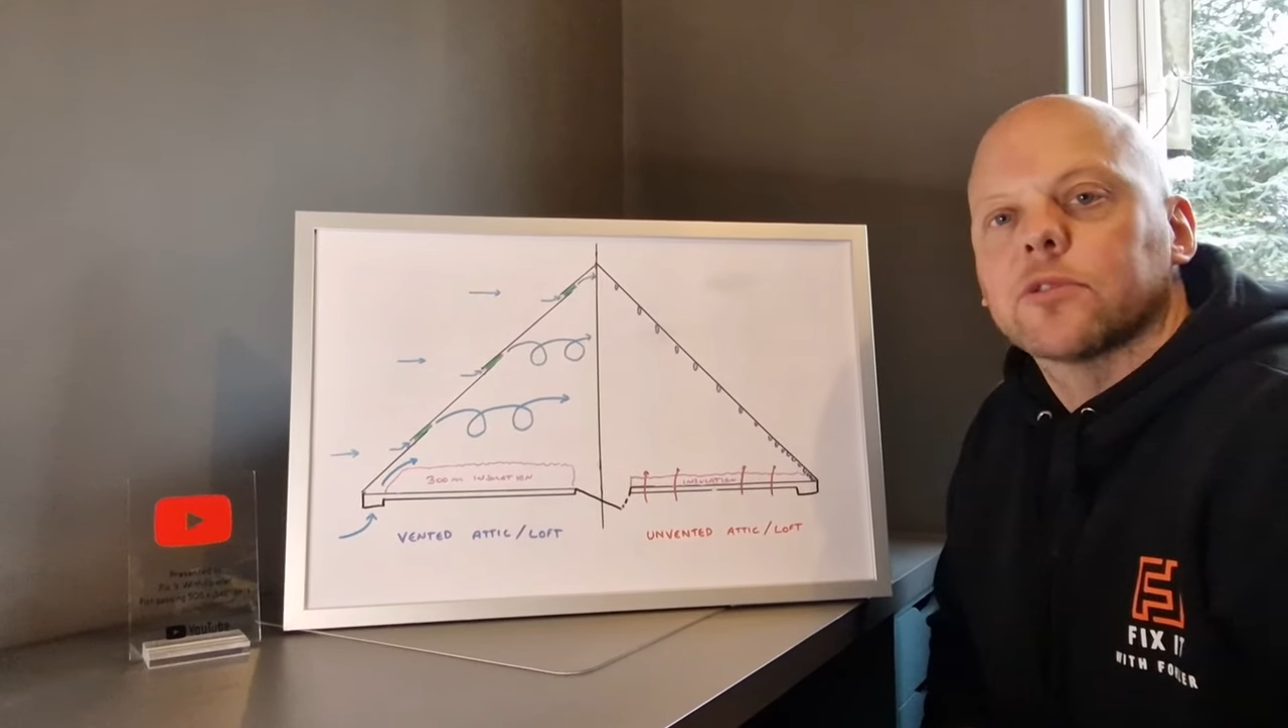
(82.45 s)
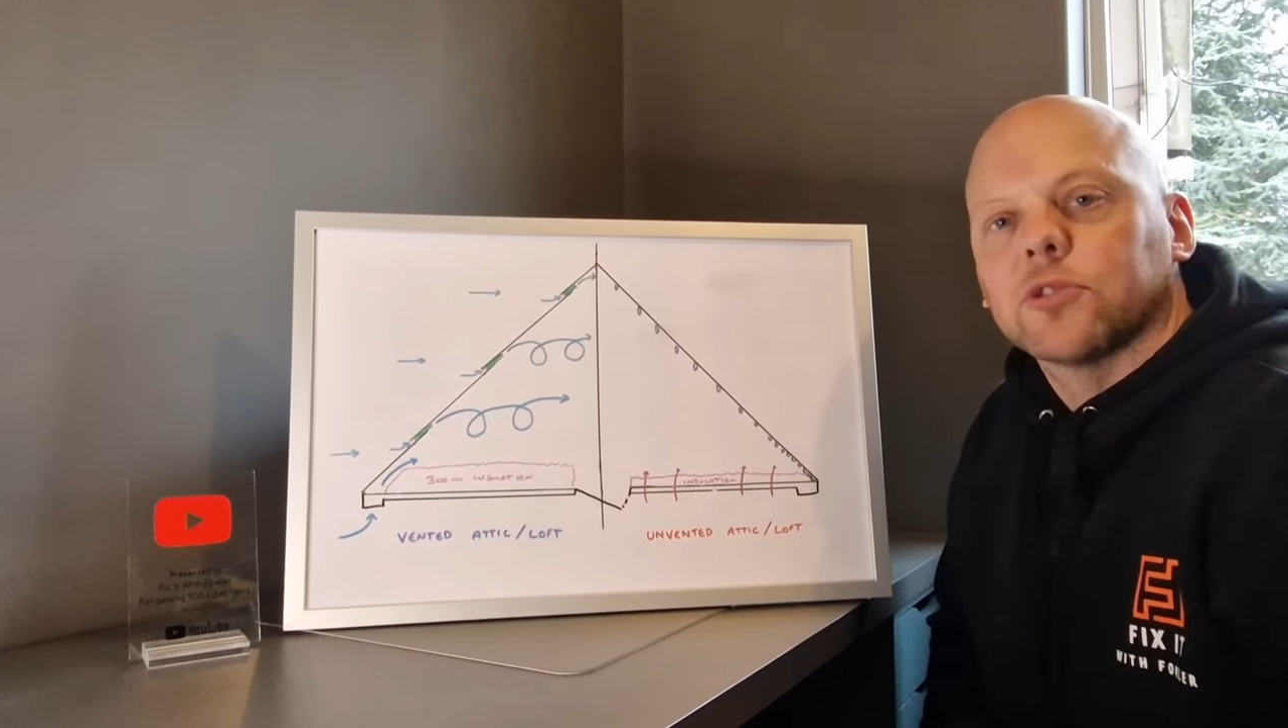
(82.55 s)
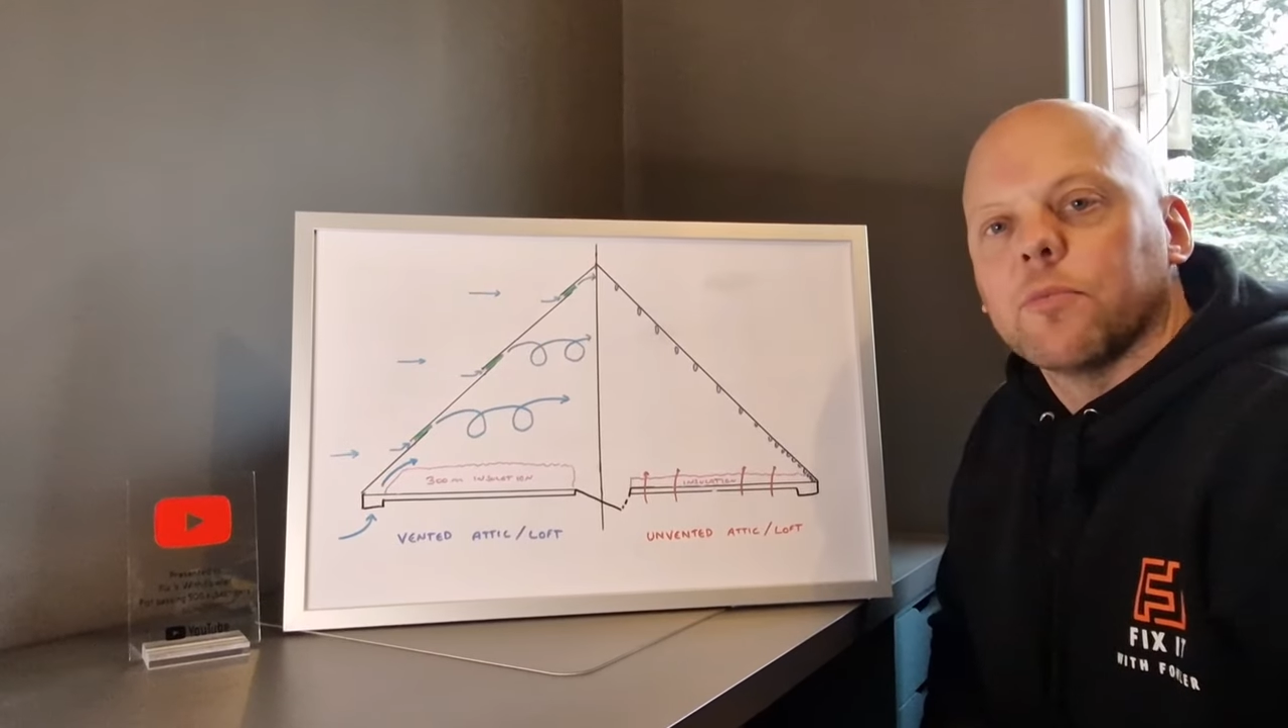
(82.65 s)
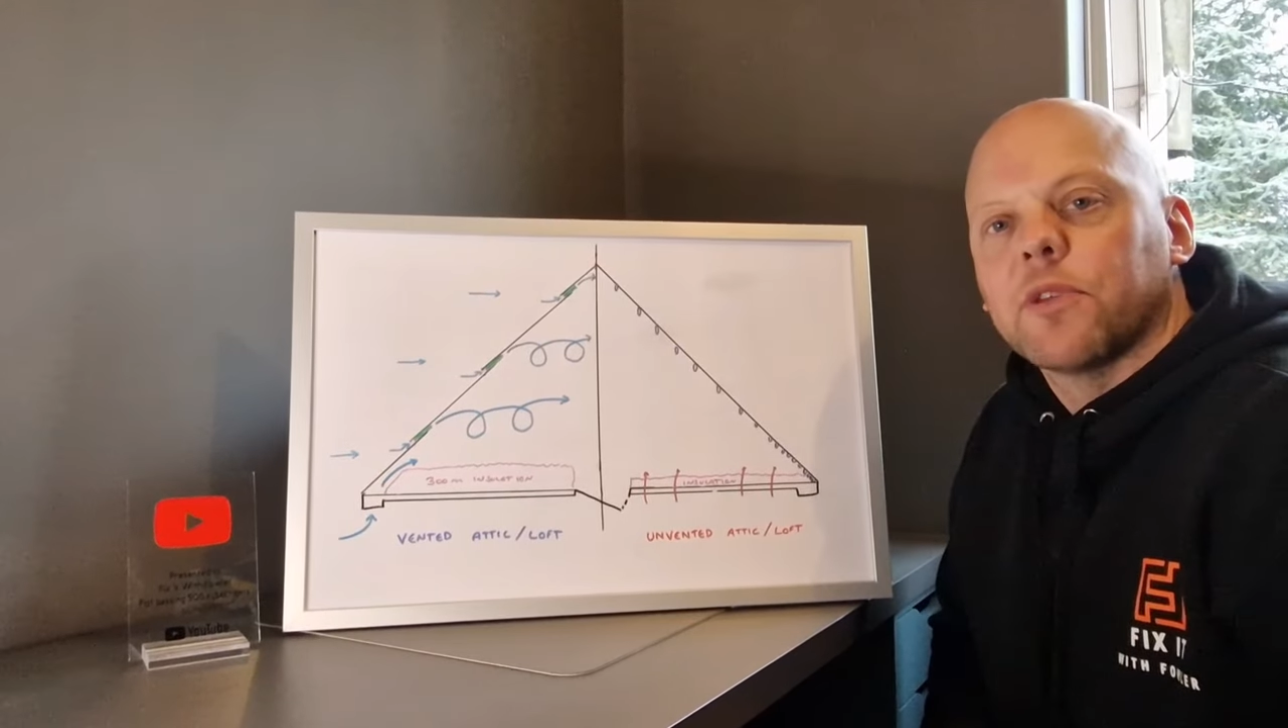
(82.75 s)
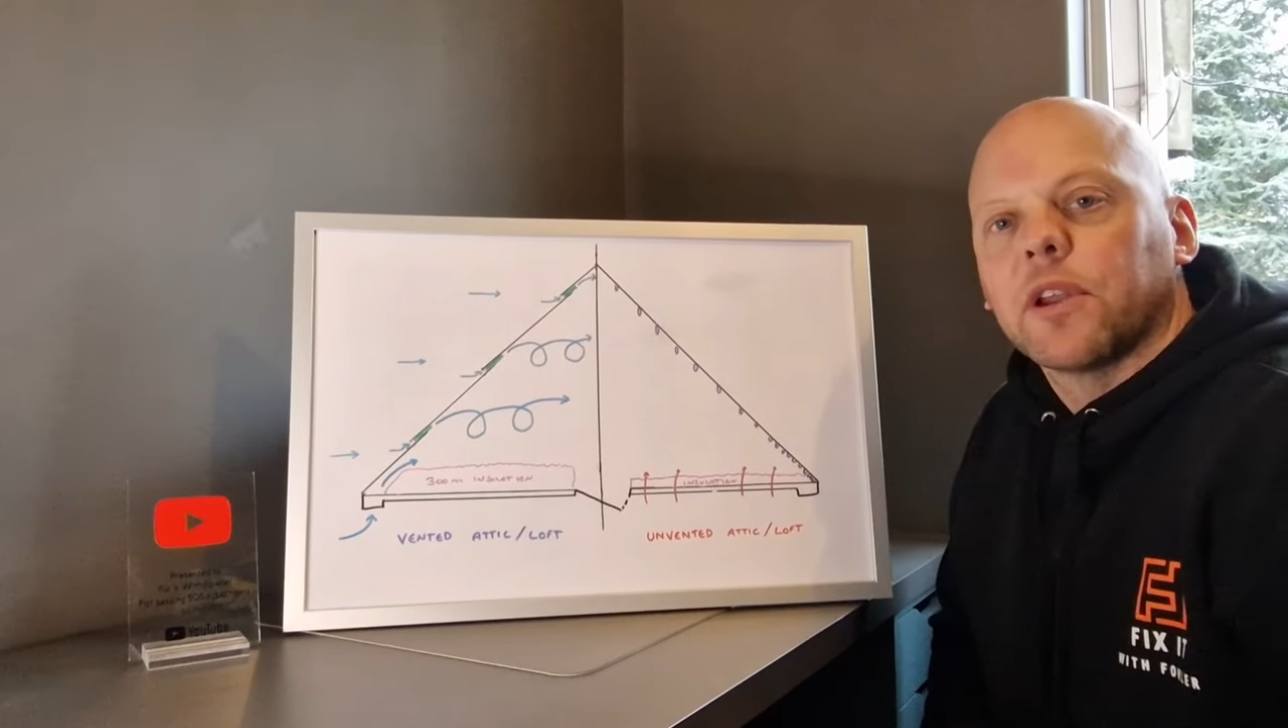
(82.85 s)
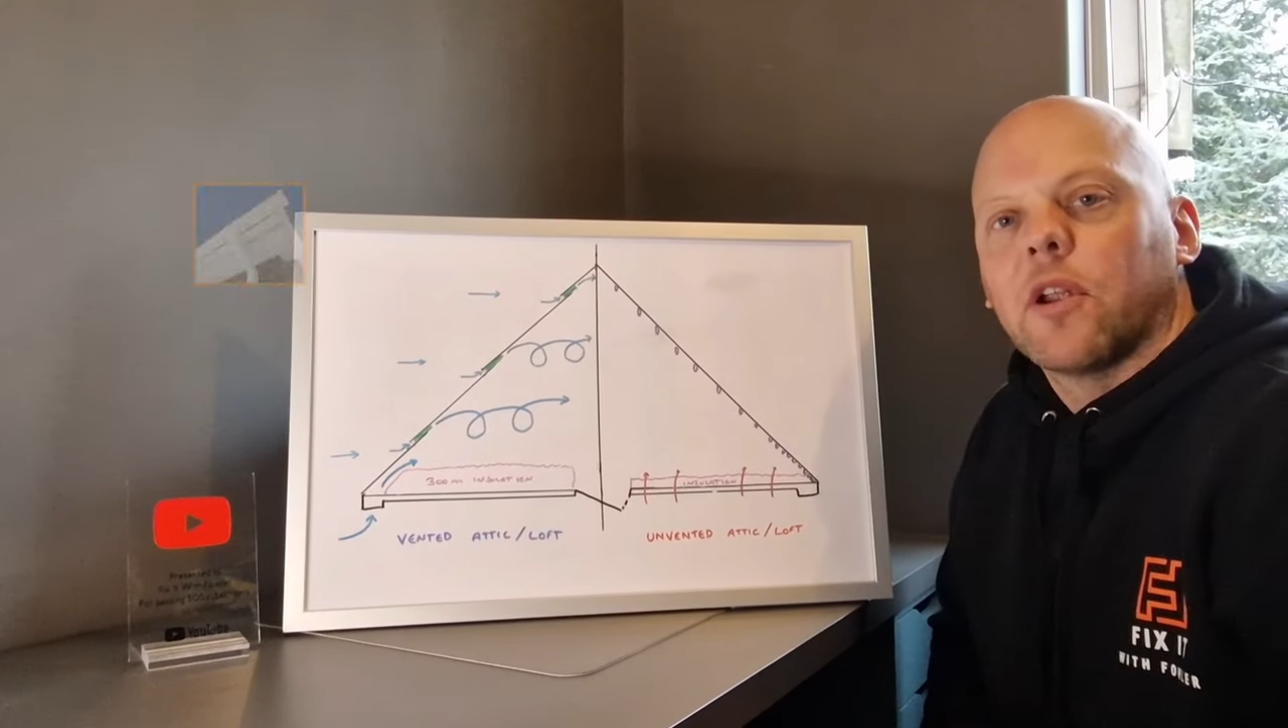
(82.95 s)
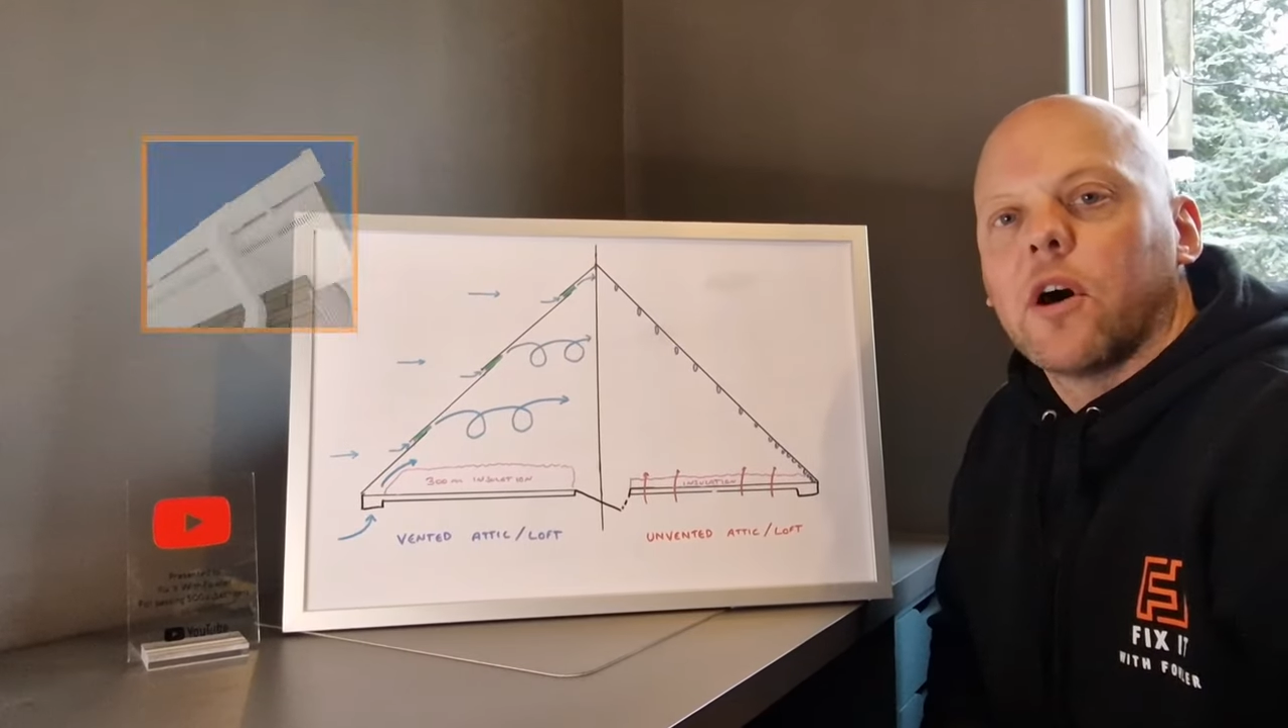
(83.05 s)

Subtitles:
something